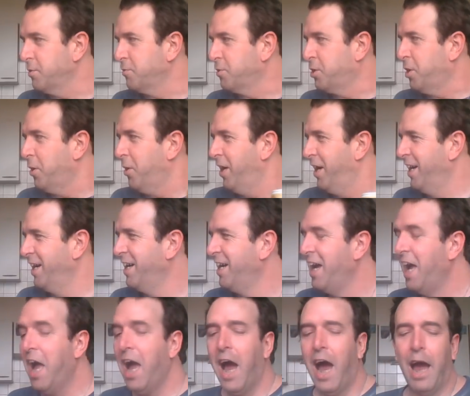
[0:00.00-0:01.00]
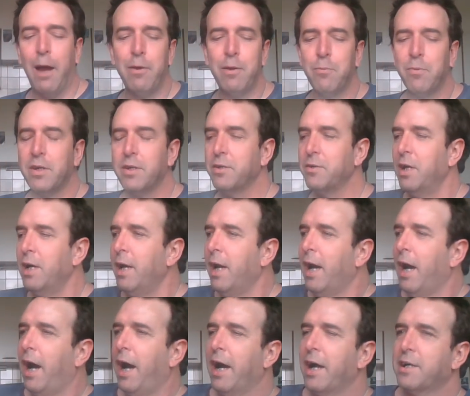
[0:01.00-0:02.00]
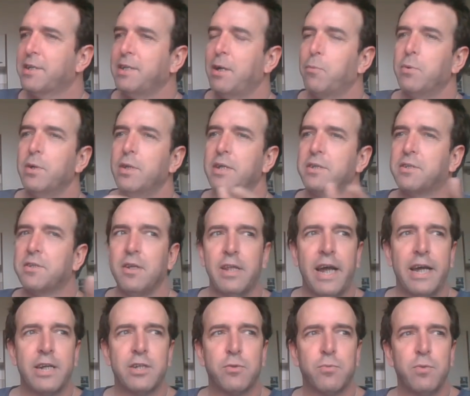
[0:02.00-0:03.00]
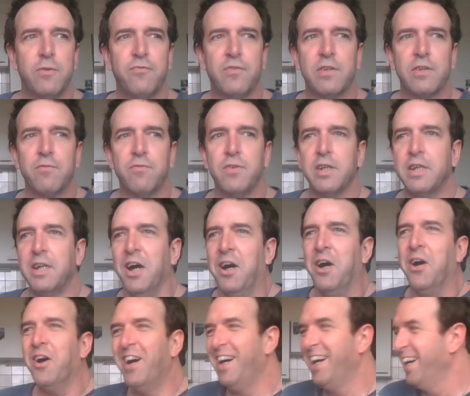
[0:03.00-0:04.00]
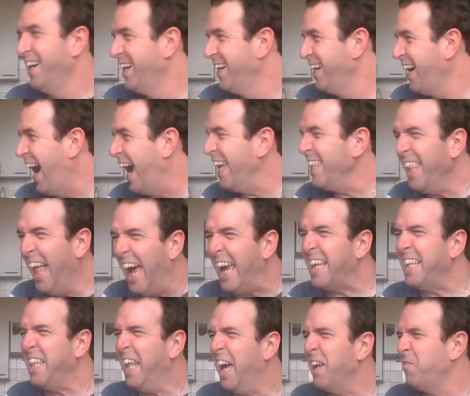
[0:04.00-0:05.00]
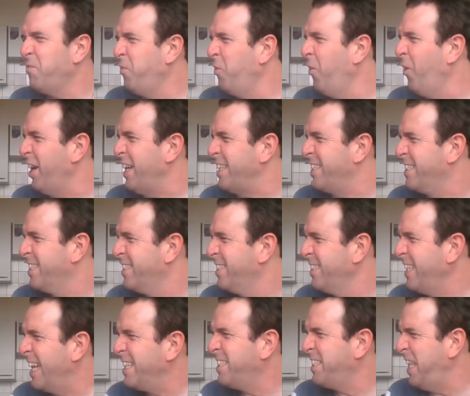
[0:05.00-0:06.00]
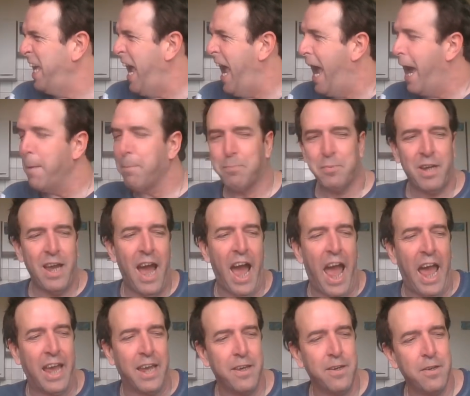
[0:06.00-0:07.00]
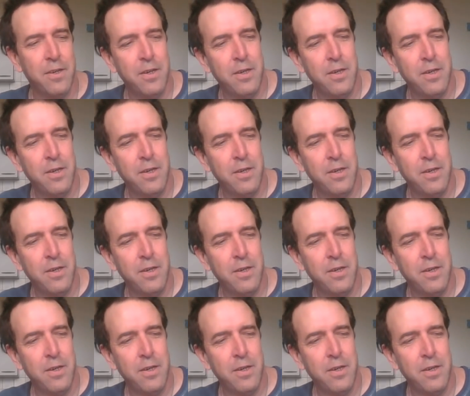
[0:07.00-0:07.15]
of Joe. I don't want to do, because I realized the last riffing video, I like that voice. That's the app guy.